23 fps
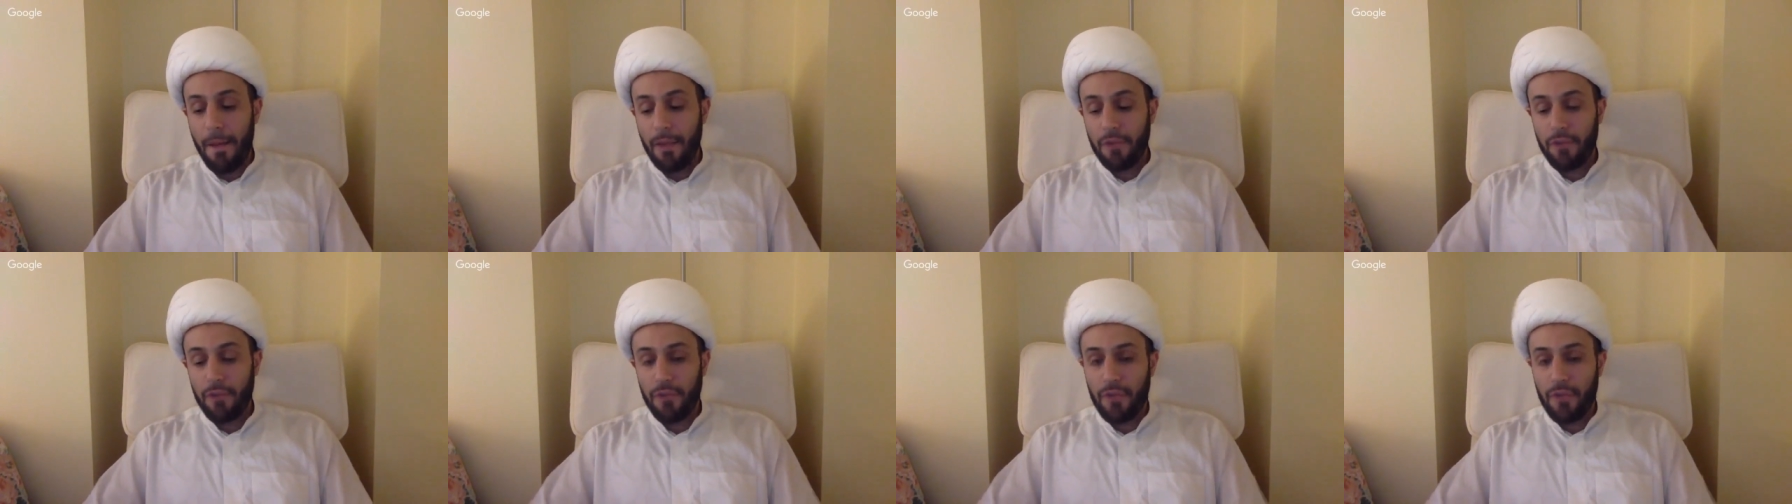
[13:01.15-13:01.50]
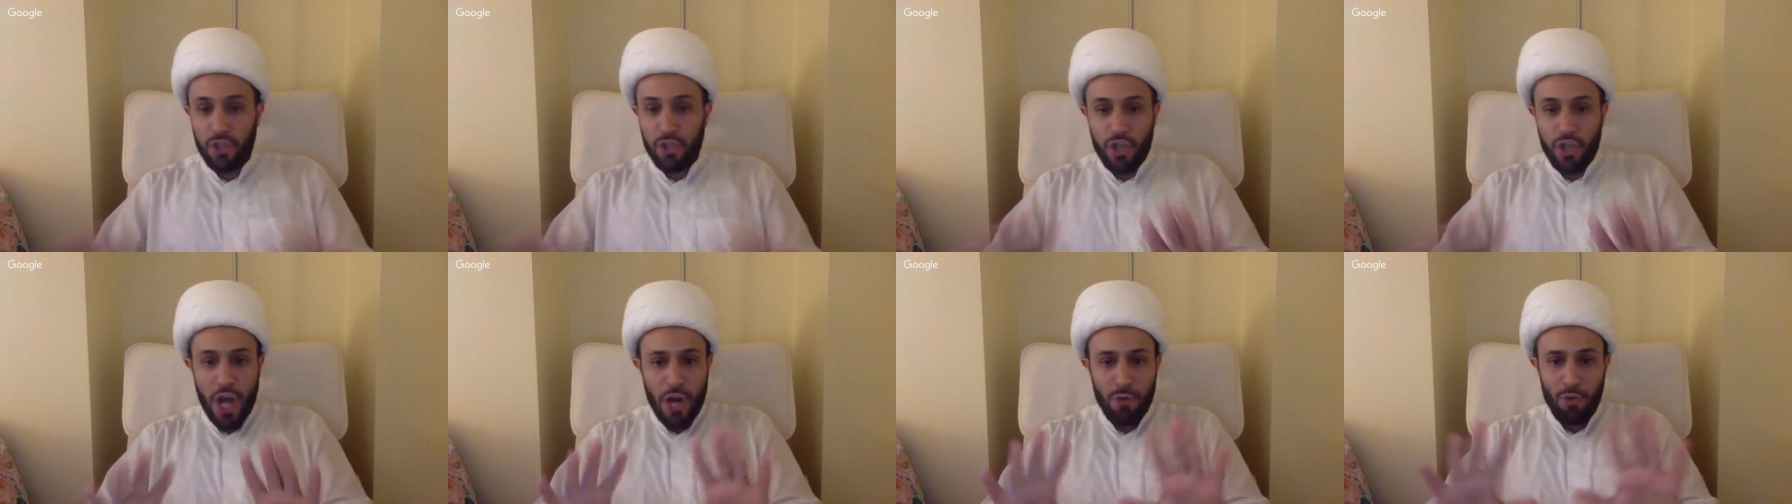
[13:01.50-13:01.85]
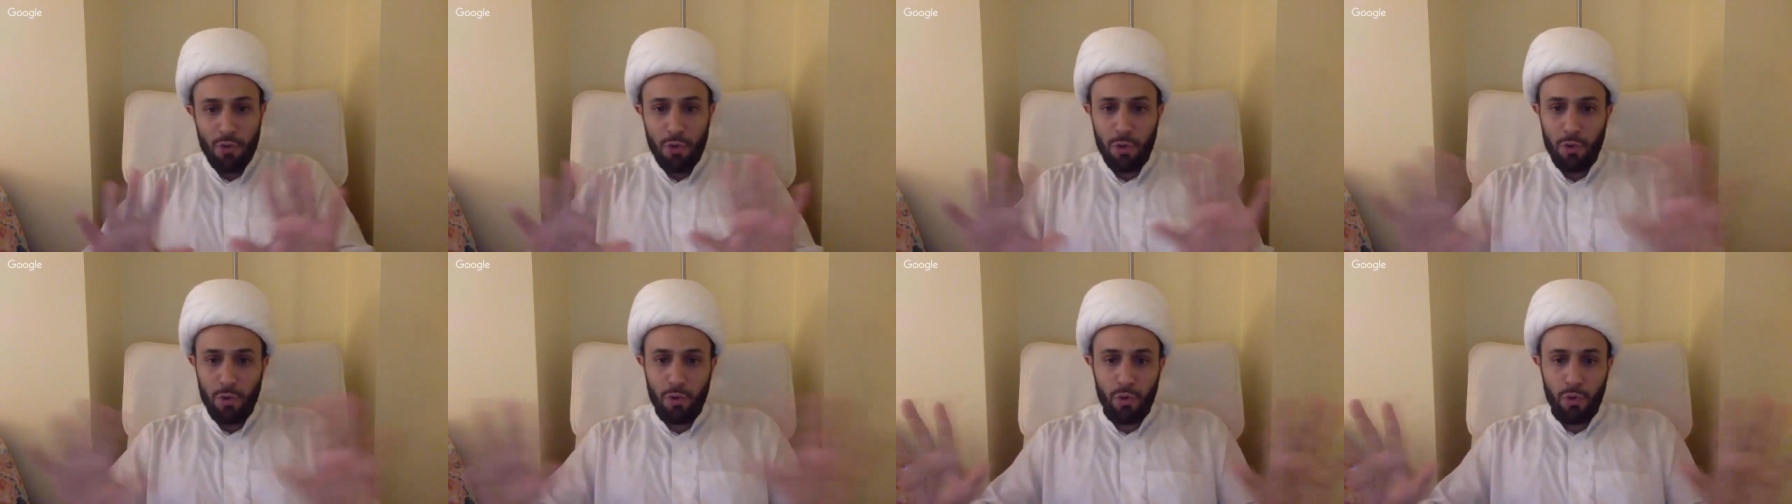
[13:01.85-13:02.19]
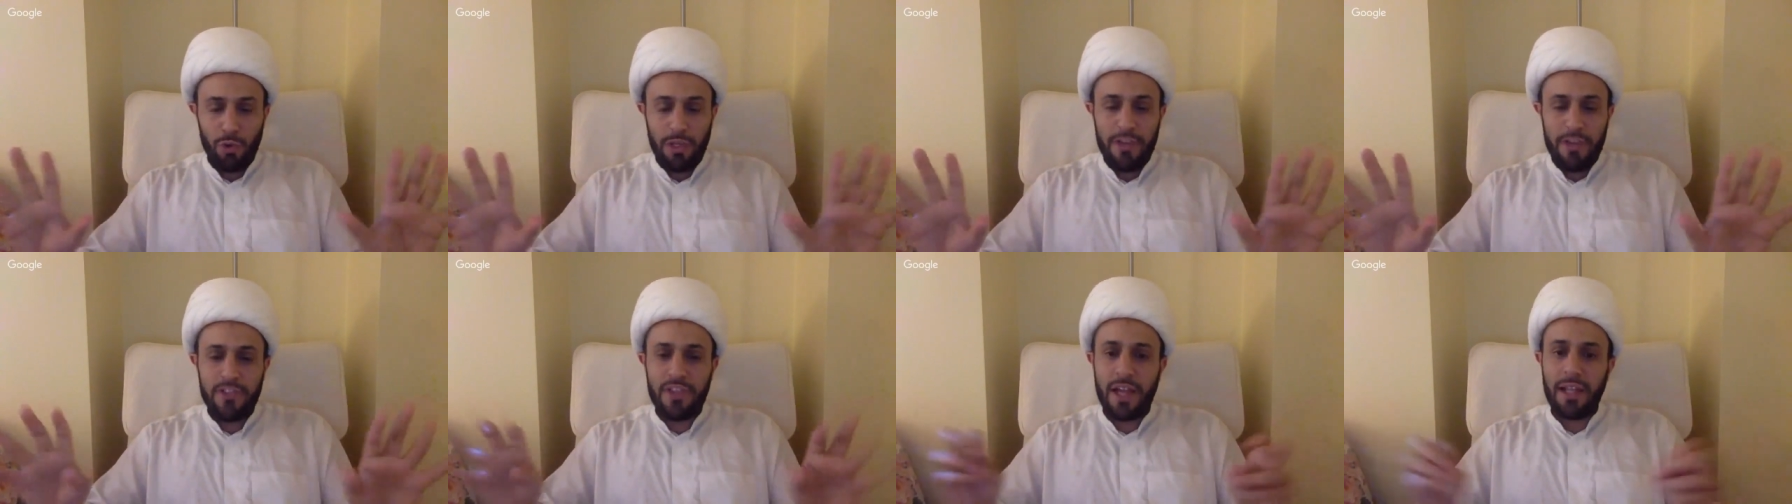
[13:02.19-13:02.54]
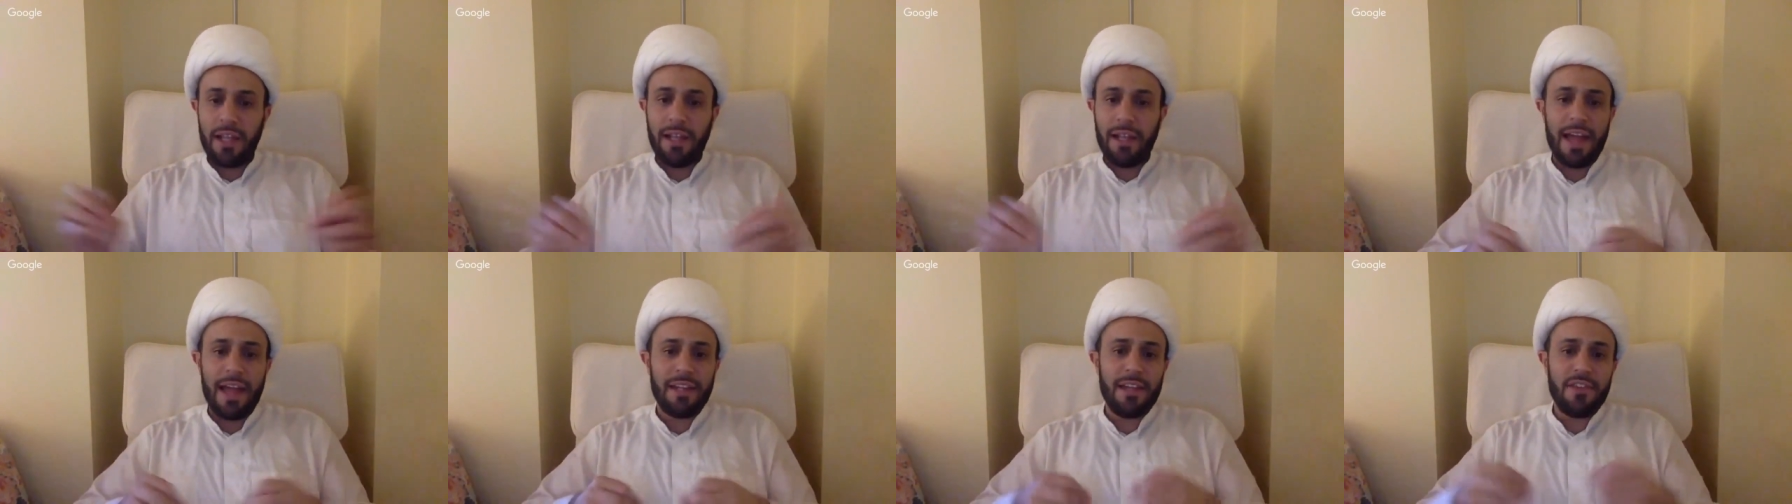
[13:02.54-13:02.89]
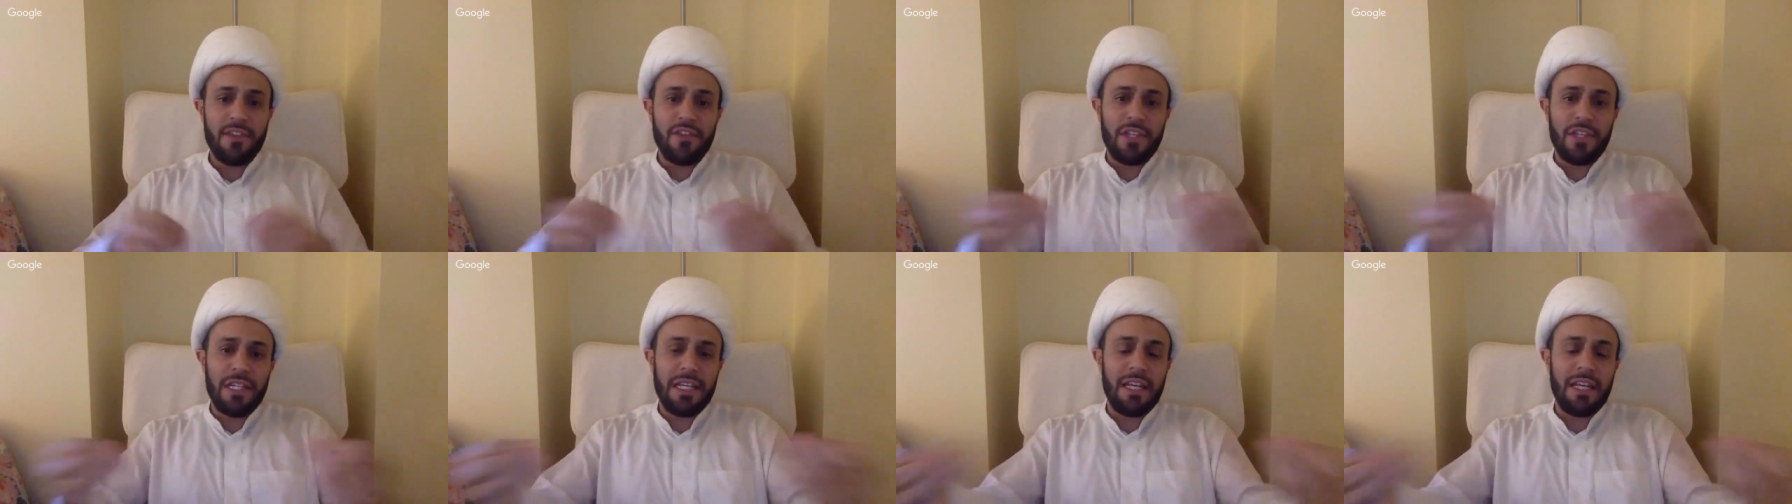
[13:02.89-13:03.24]
So the general rule is Allah
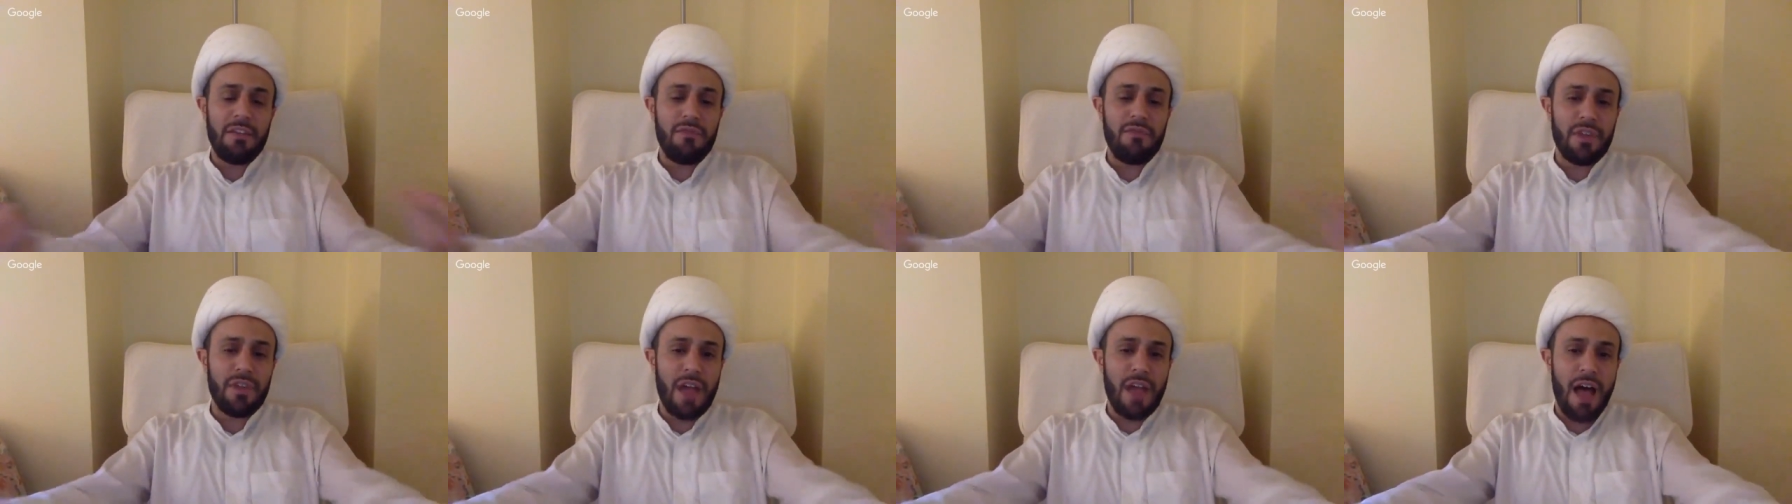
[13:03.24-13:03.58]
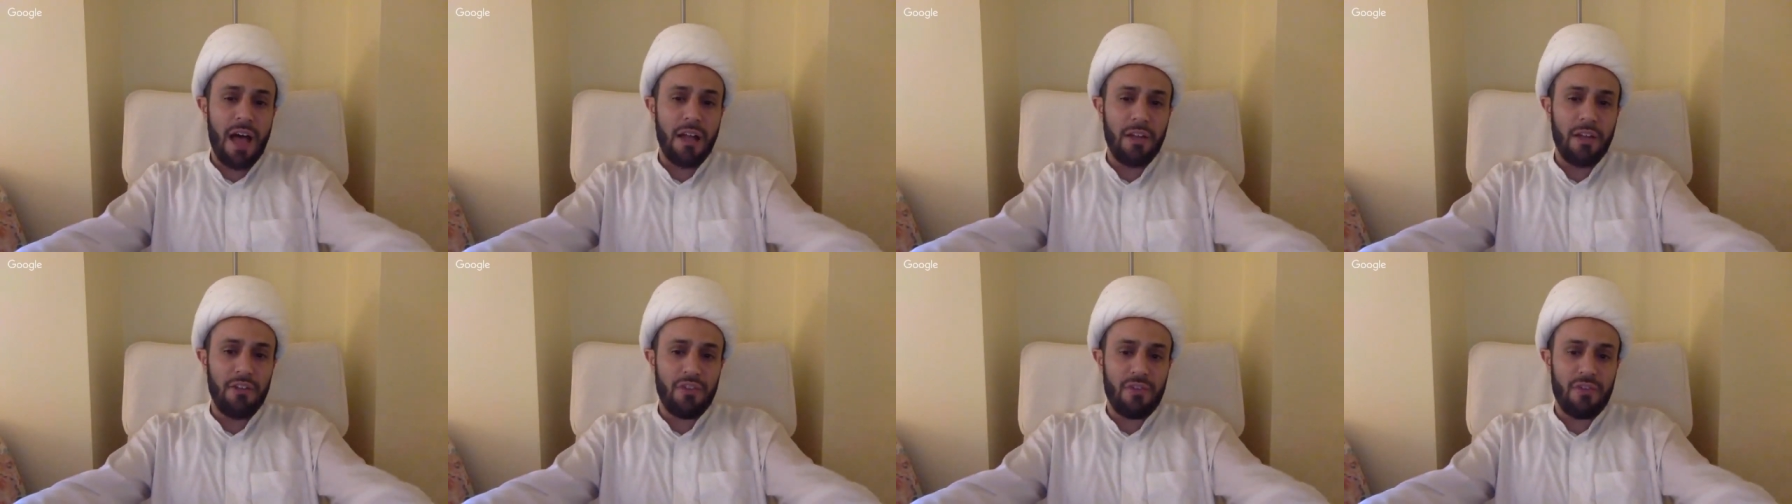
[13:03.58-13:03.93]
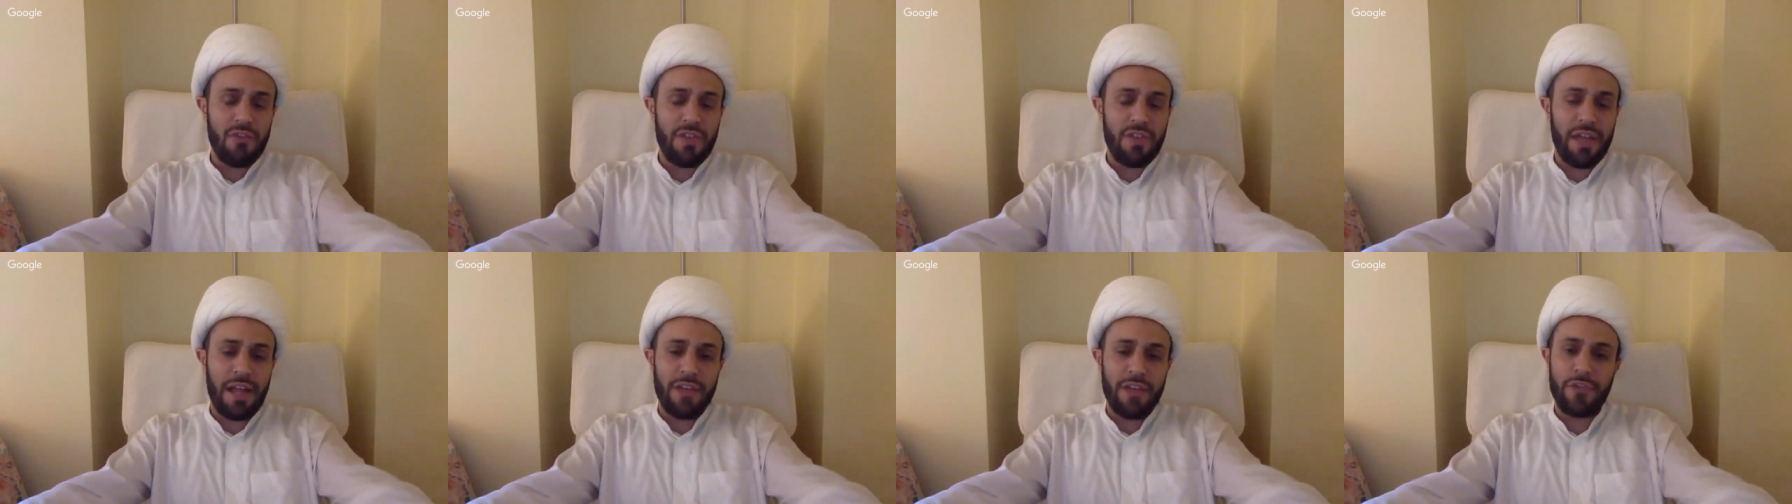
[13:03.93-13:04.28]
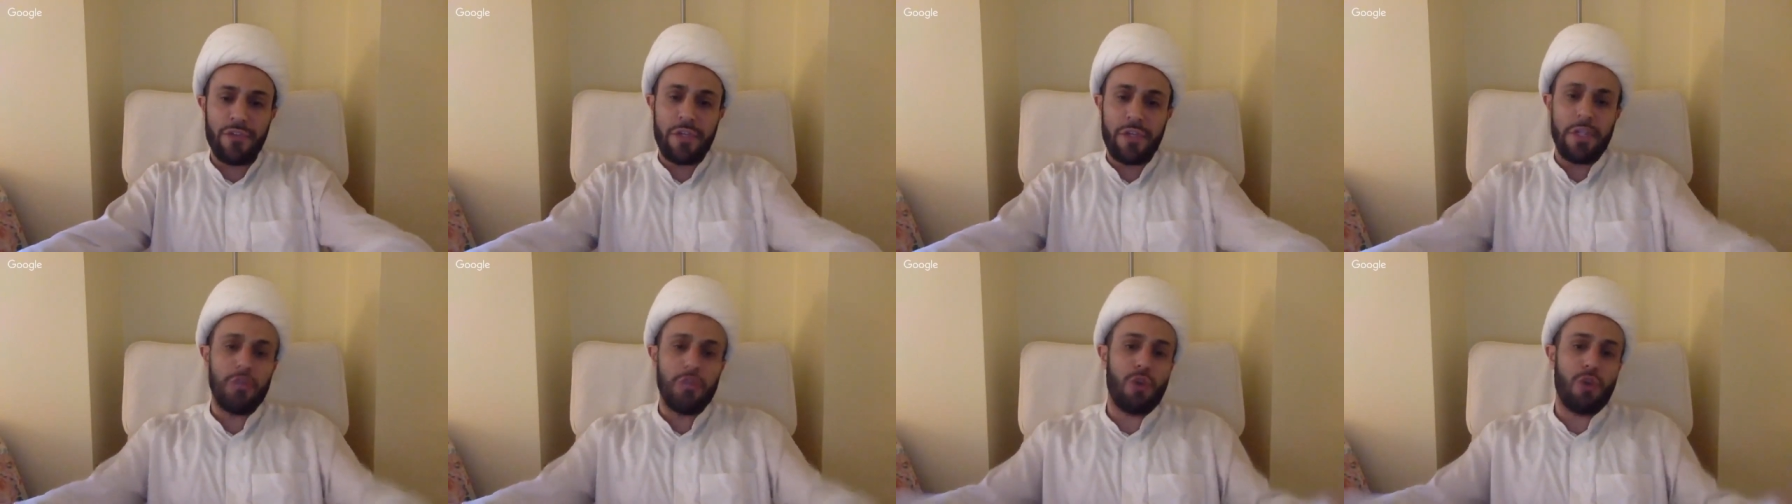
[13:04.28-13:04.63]
doesn't give knowledge of the unseen to